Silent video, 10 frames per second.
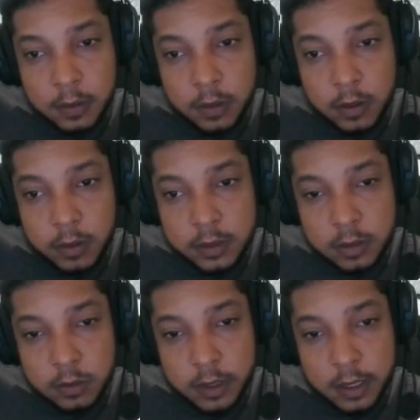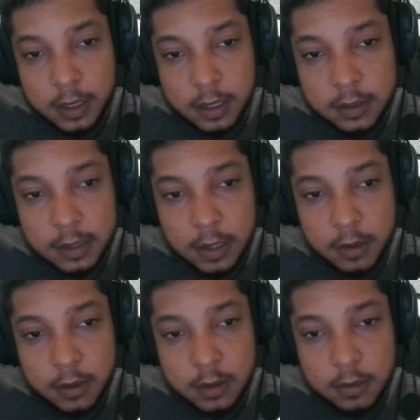I executed what
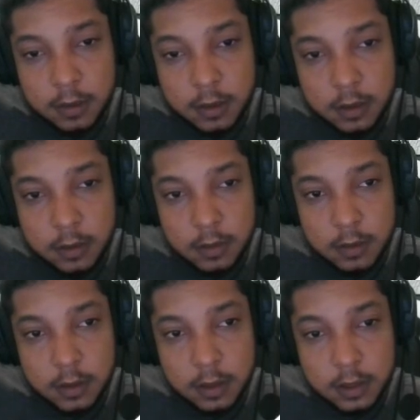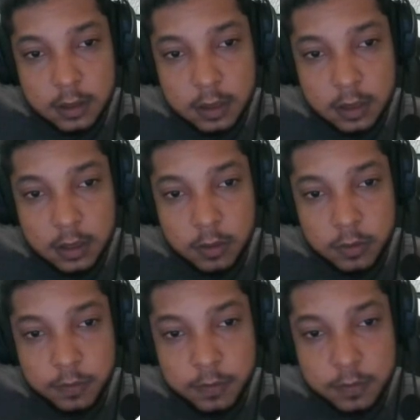it was providing here,
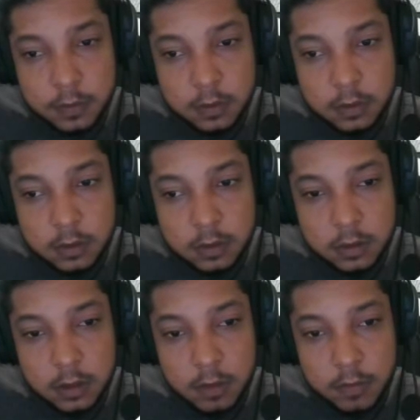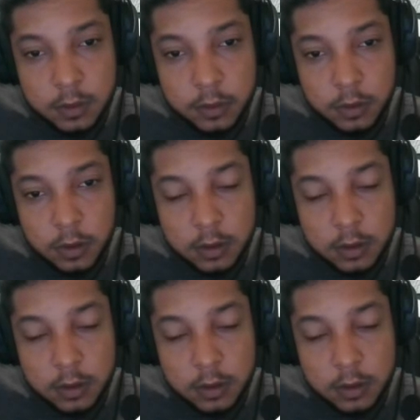and the server is running.